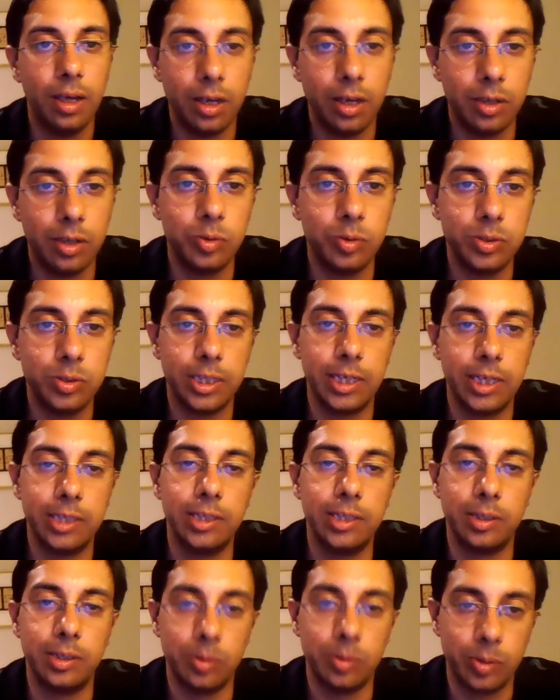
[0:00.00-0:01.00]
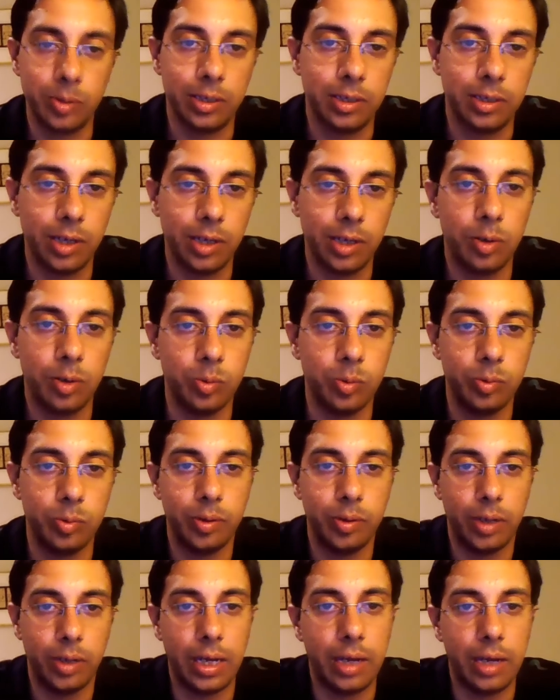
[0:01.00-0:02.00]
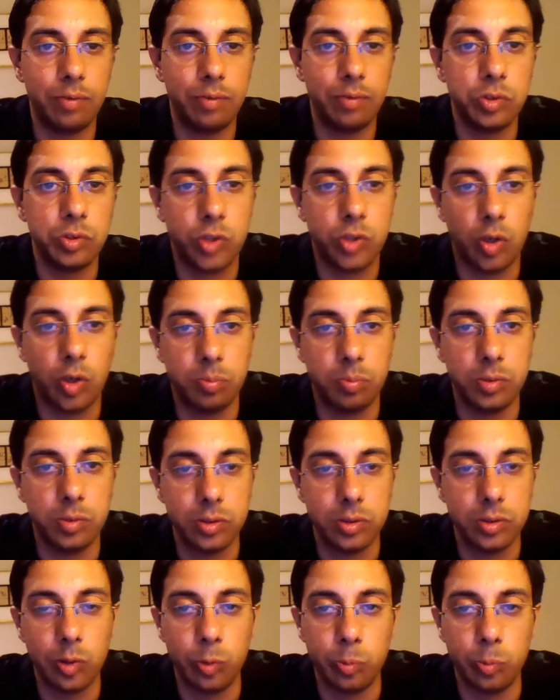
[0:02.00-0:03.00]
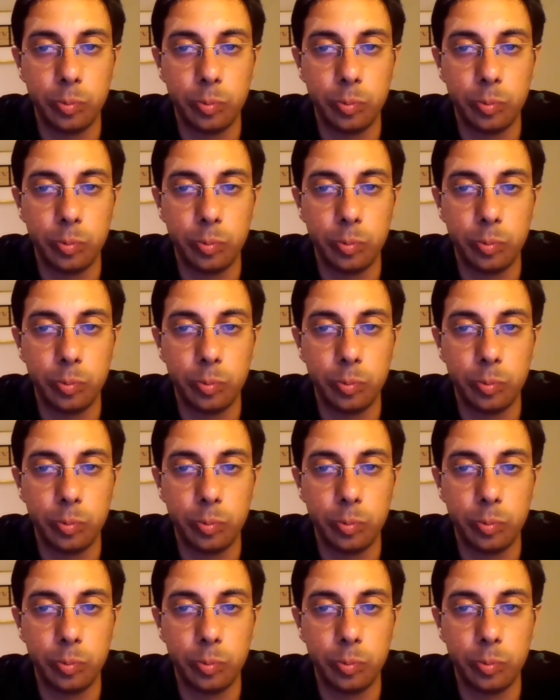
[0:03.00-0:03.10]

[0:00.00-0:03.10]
you say that okay, now I have to stop this loop.